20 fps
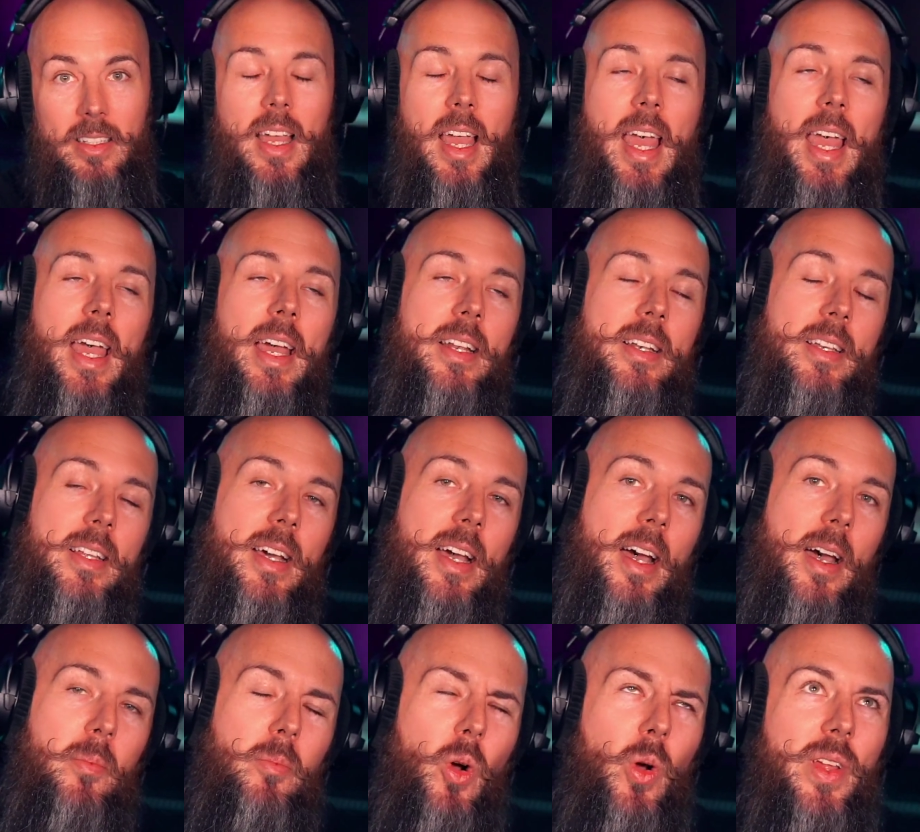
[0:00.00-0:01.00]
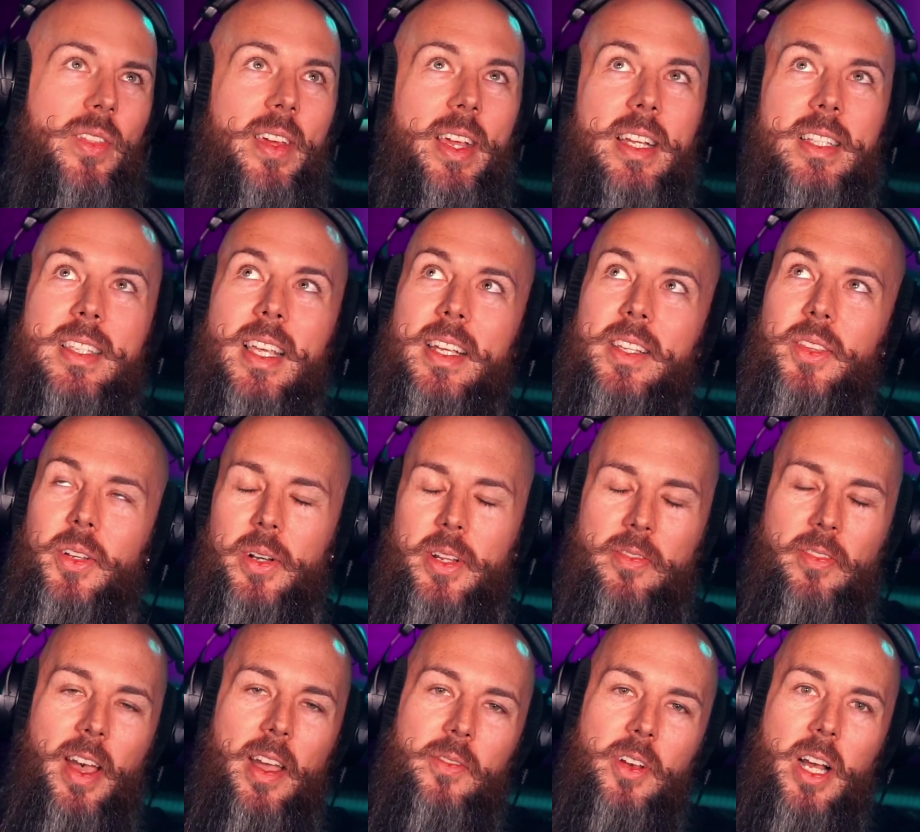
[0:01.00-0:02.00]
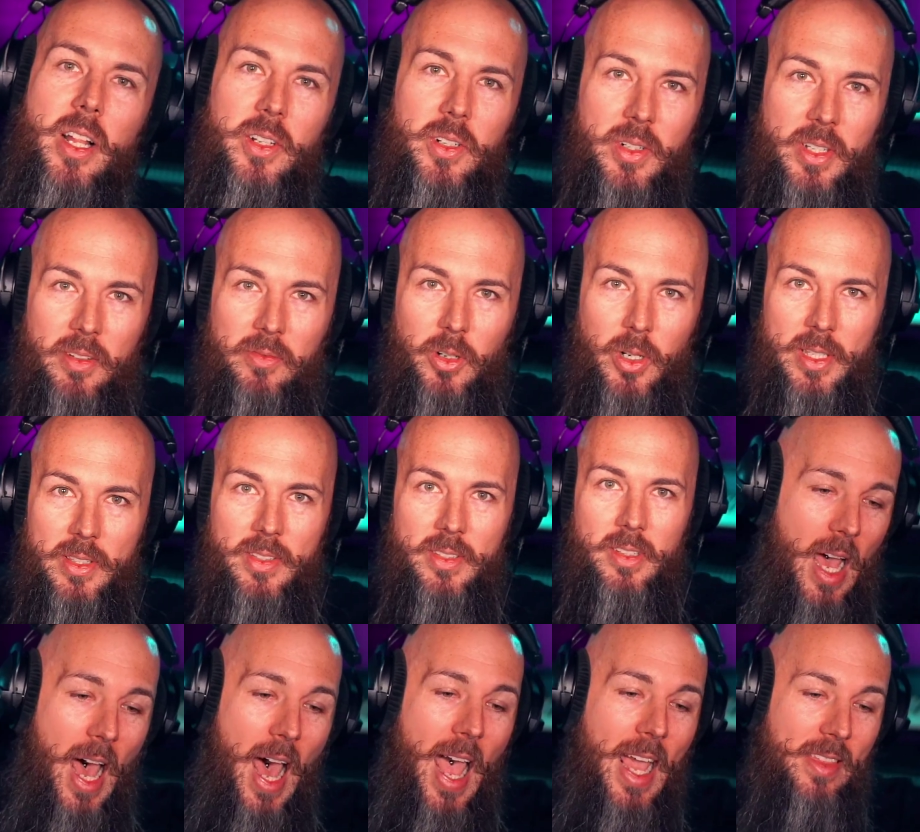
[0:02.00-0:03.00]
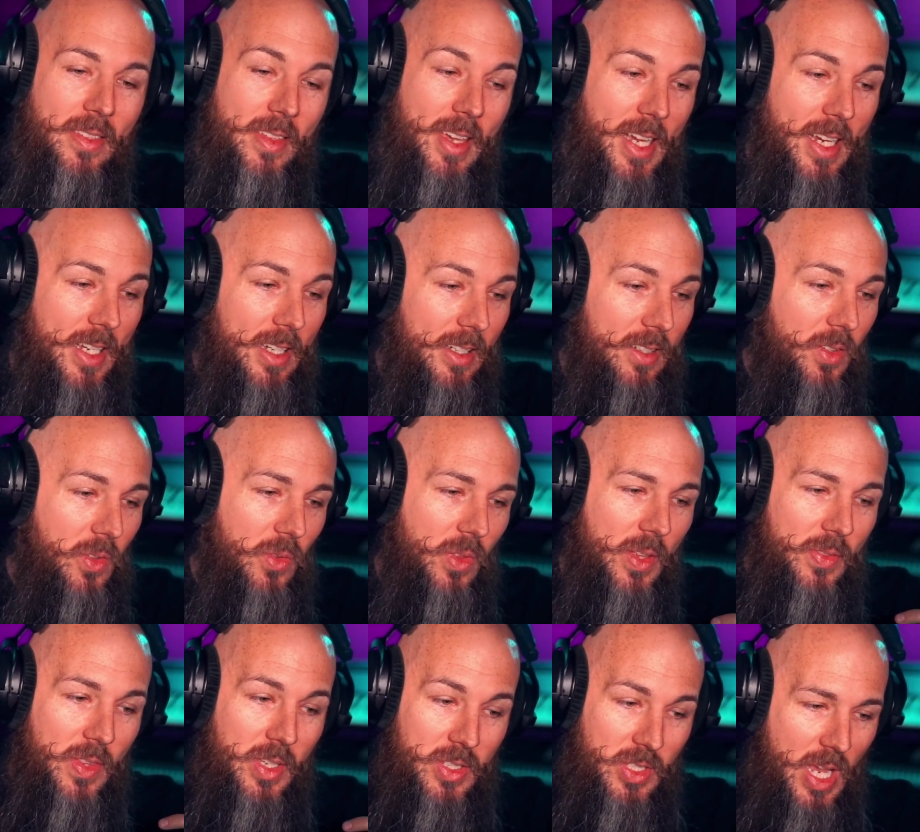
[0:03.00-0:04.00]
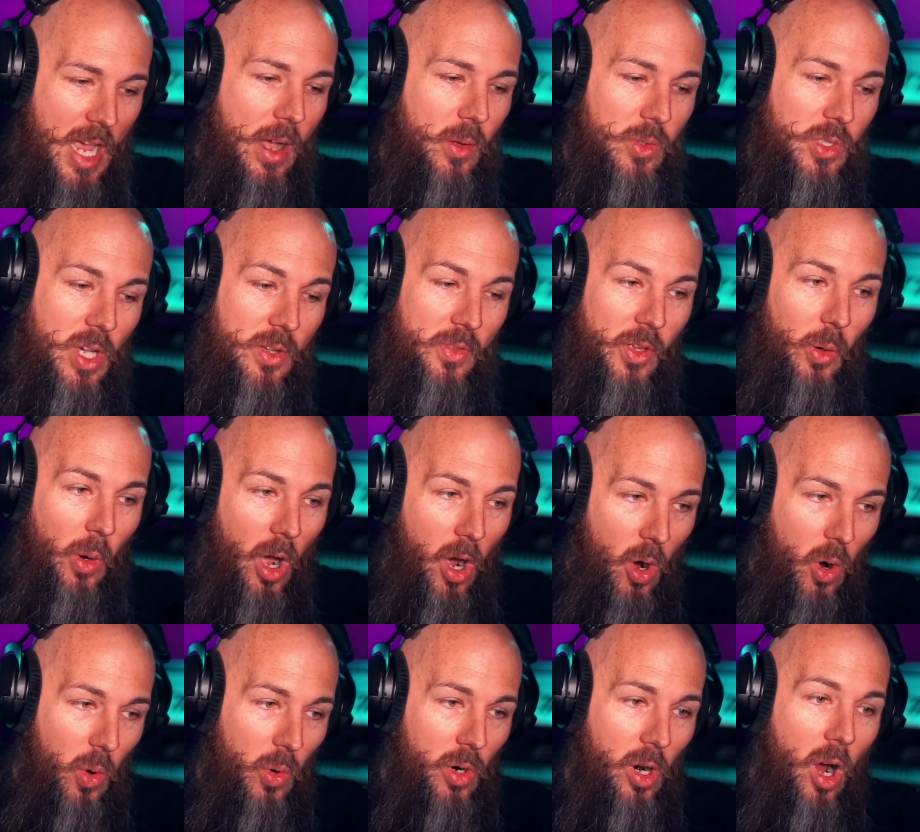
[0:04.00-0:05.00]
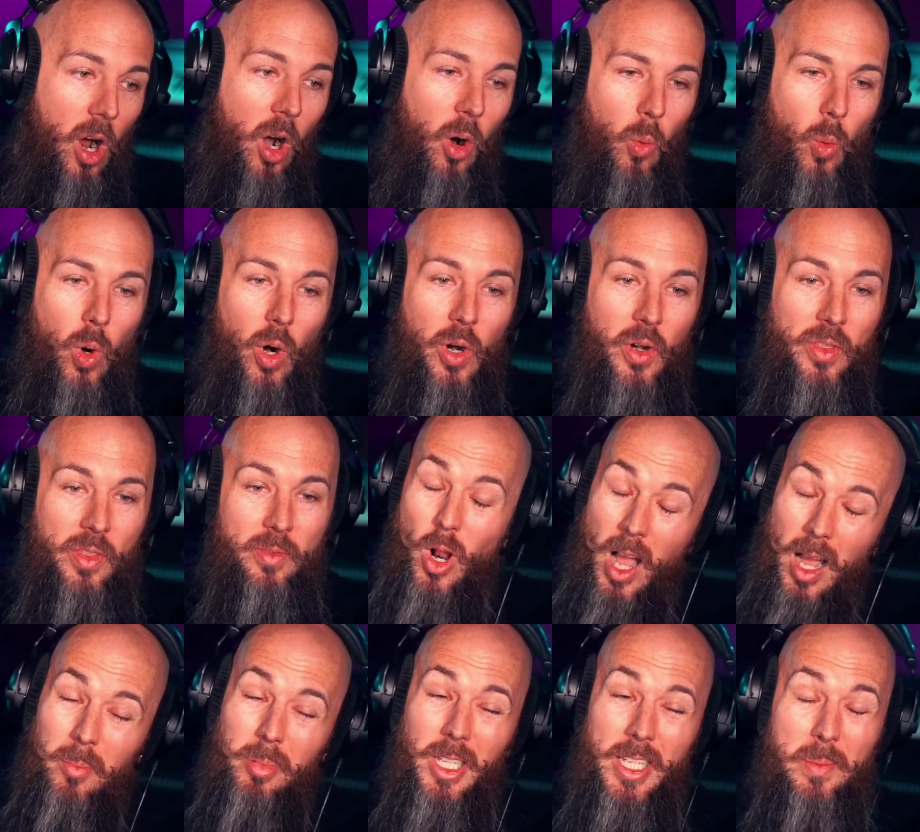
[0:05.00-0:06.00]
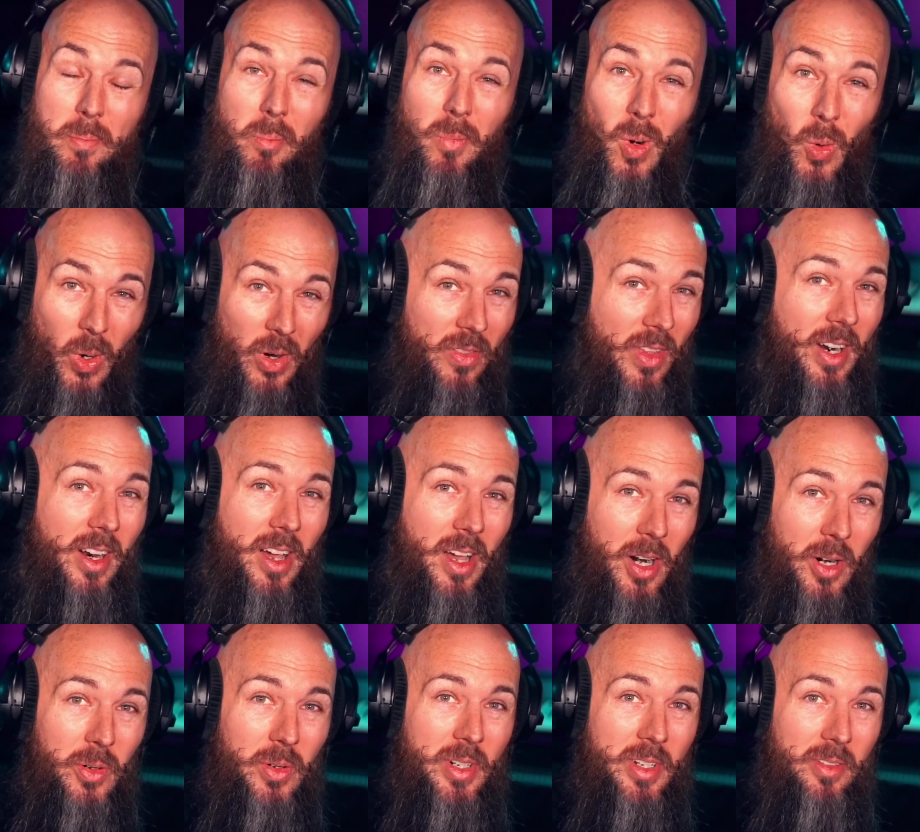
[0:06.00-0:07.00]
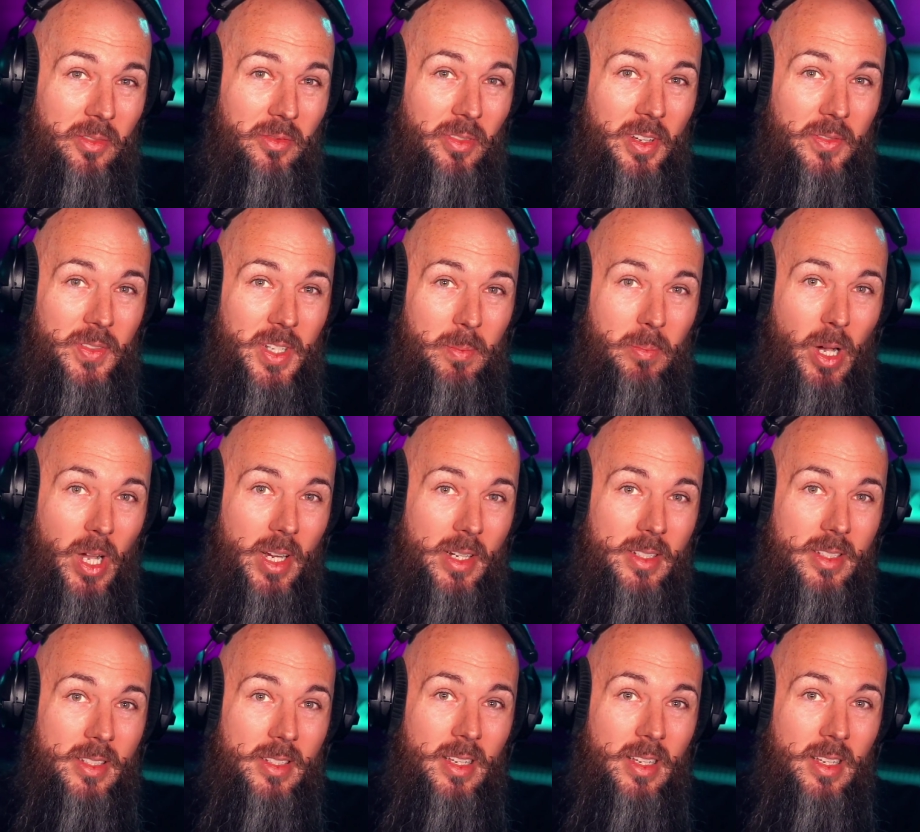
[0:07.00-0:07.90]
And, or I think it's like $35 difference. I think that the sounds on their own are worth probably more than 150 bucks,